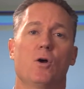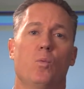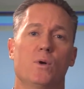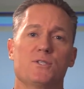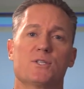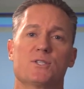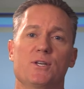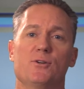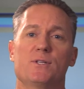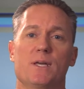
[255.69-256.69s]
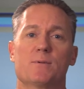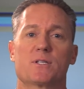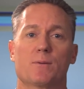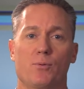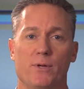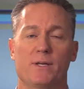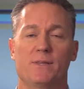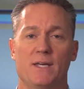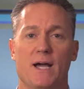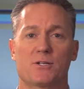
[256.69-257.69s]
Once the senior team has completed
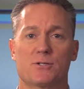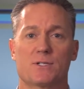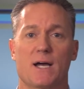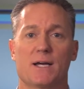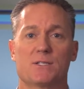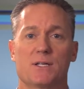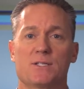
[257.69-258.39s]
the exercise,